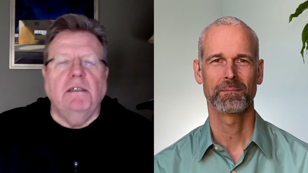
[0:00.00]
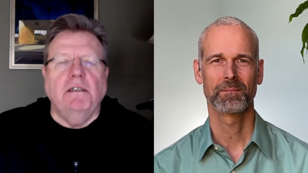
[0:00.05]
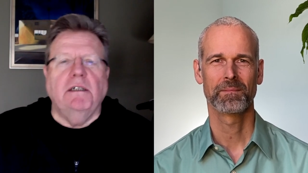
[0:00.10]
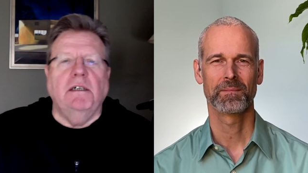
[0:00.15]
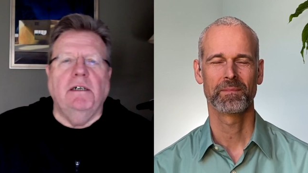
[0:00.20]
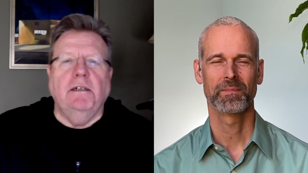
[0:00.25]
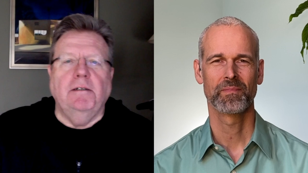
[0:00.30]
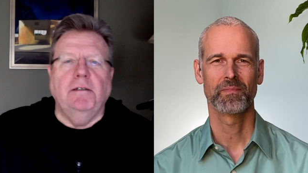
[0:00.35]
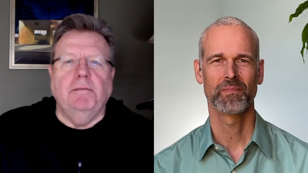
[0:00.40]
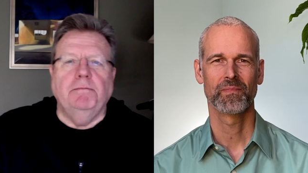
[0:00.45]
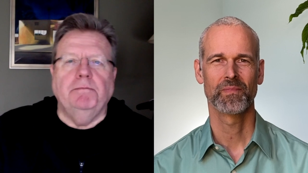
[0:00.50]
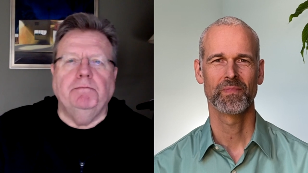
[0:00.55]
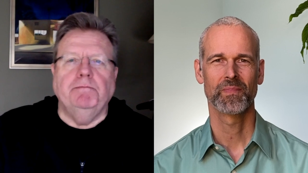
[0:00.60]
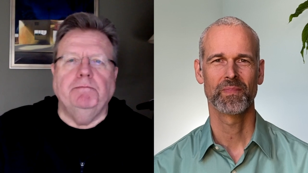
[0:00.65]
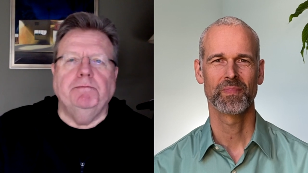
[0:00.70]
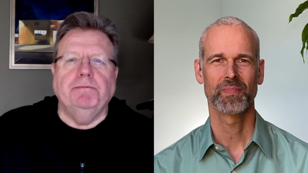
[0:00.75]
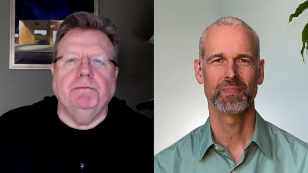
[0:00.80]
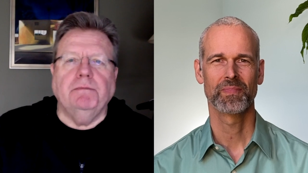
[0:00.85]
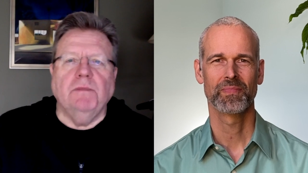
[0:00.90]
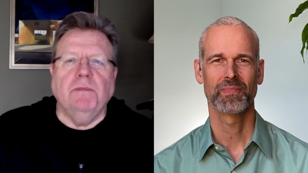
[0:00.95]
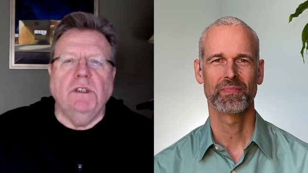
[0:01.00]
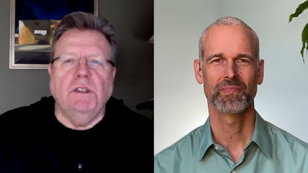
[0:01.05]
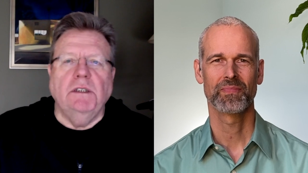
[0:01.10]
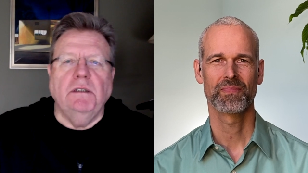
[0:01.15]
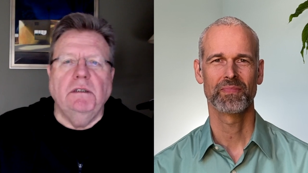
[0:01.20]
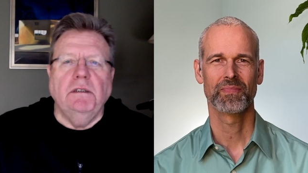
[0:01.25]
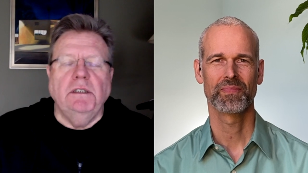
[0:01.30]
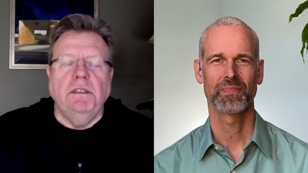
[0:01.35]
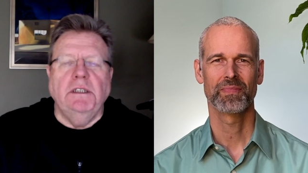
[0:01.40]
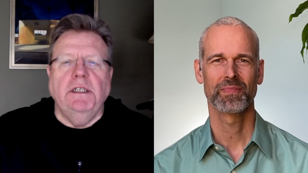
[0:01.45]
Speaker 1: Um,
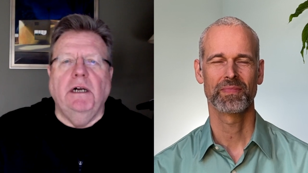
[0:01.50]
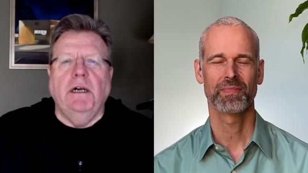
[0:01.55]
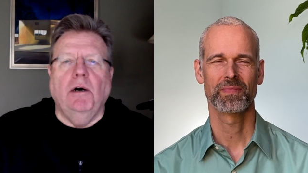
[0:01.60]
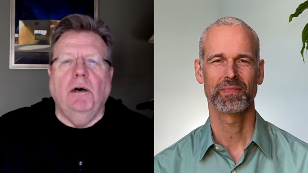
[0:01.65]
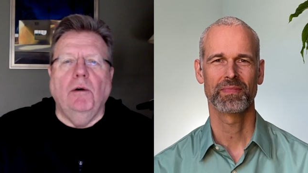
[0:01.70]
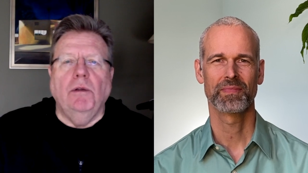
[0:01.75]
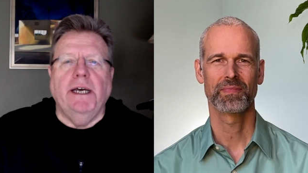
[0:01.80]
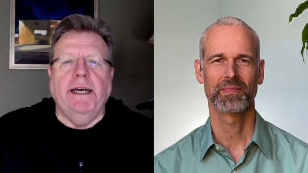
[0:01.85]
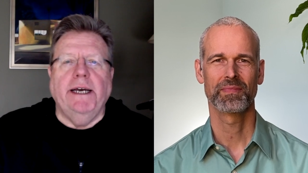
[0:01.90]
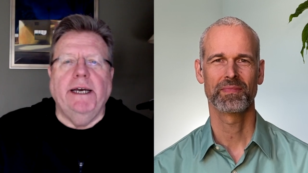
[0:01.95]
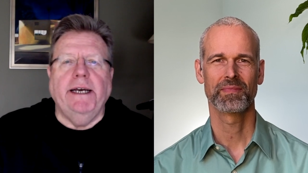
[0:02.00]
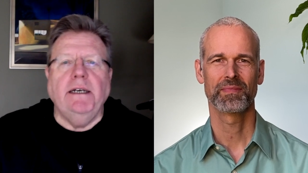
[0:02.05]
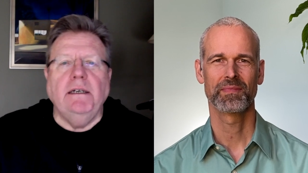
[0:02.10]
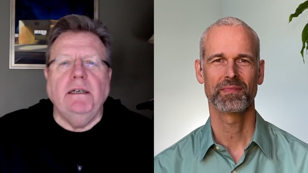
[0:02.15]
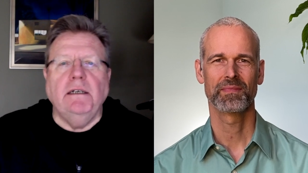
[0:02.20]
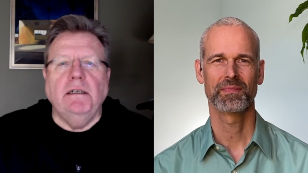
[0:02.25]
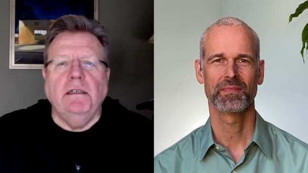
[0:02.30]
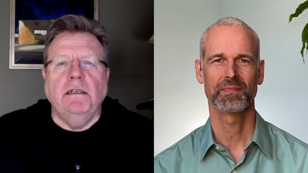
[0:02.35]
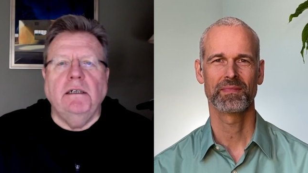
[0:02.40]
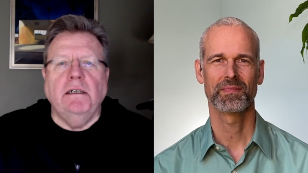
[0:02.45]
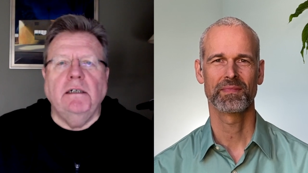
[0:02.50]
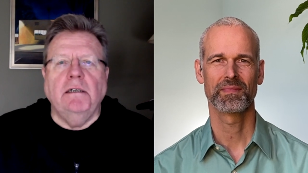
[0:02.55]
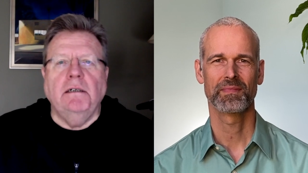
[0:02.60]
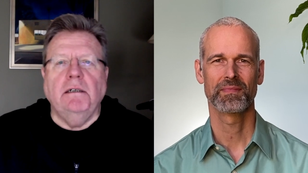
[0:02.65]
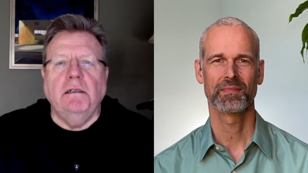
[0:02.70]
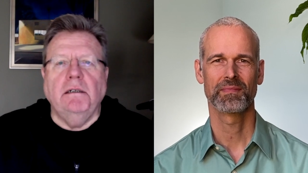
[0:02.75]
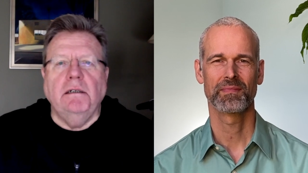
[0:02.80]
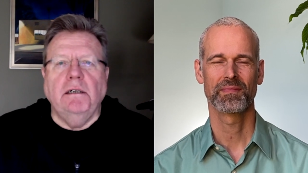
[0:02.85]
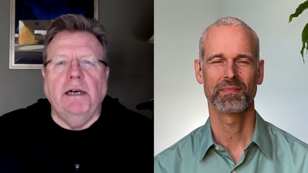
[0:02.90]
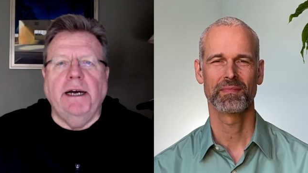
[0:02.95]
you know, they
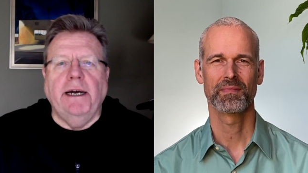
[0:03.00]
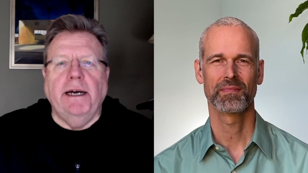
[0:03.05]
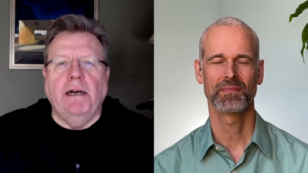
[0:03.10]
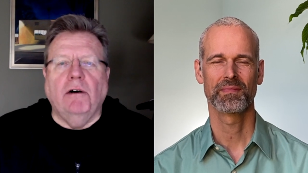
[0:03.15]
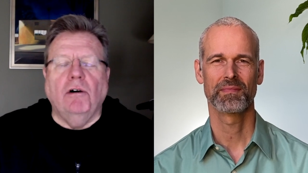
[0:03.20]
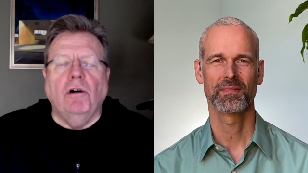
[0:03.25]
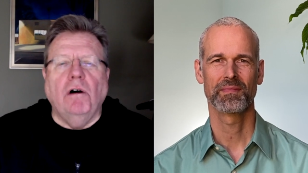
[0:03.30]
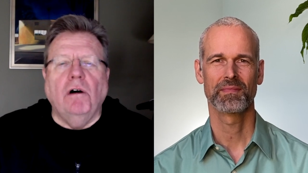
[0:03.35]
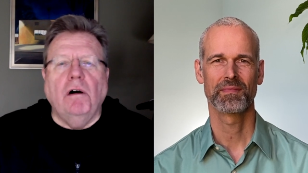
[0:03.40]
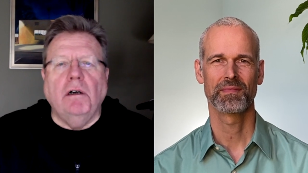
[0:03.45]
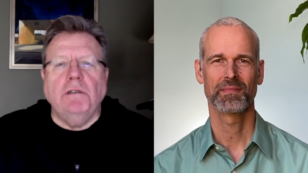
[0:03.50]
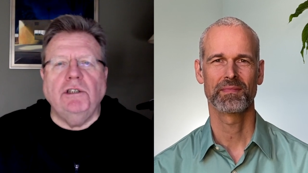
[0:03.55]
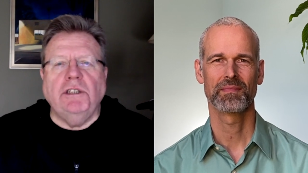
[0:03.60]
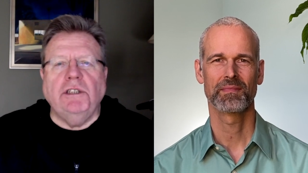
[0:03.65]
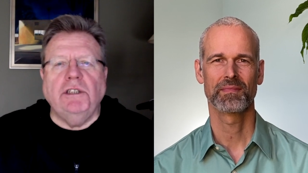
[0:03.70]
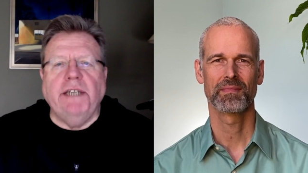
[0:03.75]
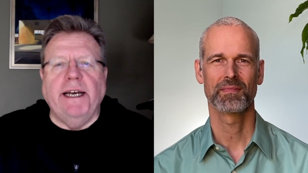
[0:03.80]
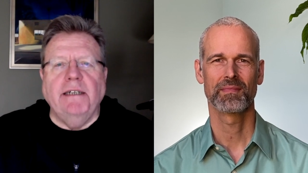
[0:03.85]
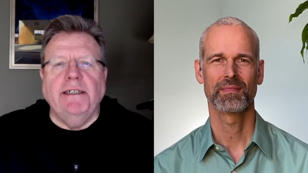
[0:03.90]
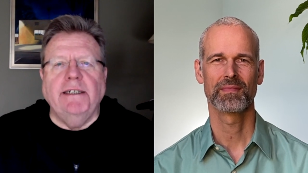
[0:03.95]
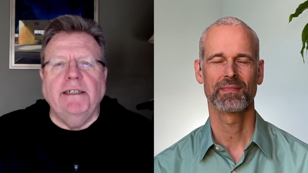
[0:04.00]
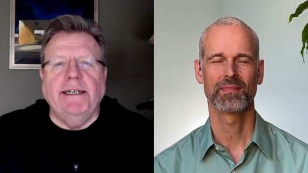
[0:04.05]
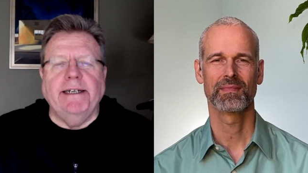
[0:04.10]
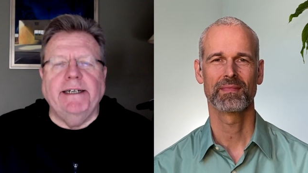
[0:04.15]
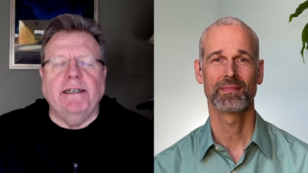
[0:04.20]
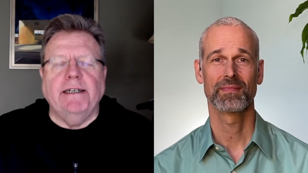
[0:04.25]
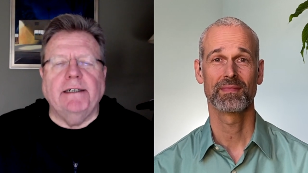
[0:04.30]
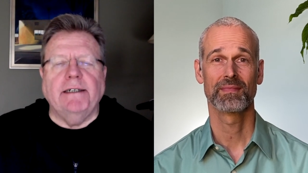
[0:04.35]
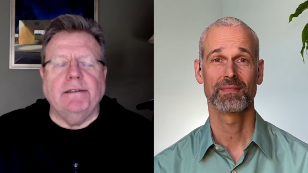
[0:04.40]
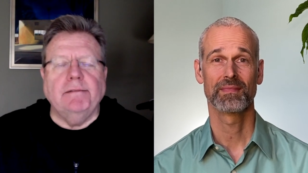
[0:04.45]
uh, had a
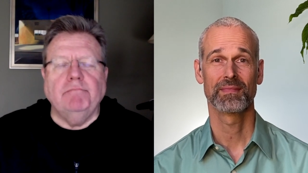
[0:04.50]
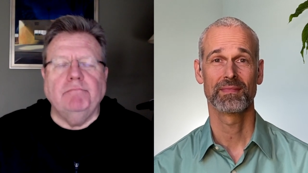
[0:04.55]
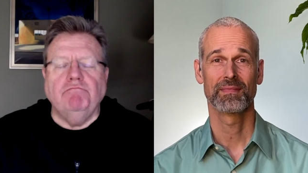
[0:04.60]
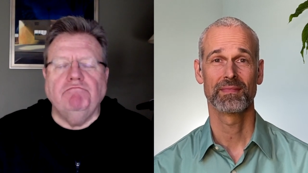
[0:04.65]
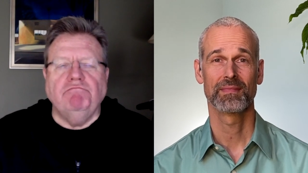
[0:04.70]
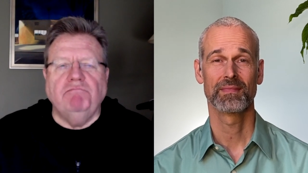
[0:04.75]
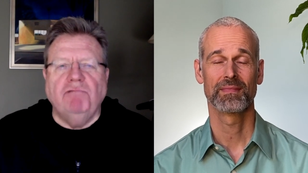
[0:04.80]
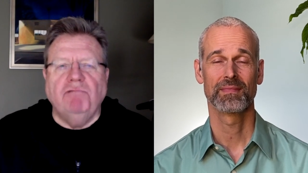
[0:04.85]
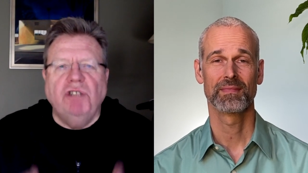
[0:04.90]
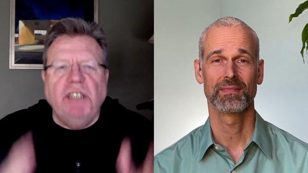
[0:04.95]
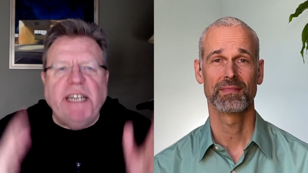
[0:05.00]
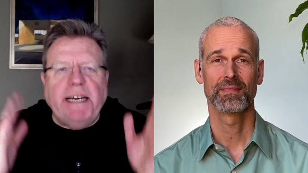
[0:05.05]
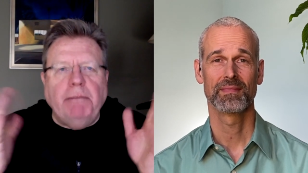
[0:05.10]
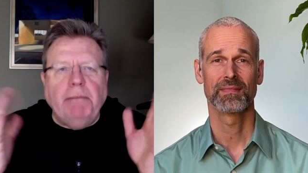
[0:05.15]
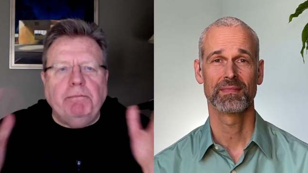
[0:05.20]
long-standing deep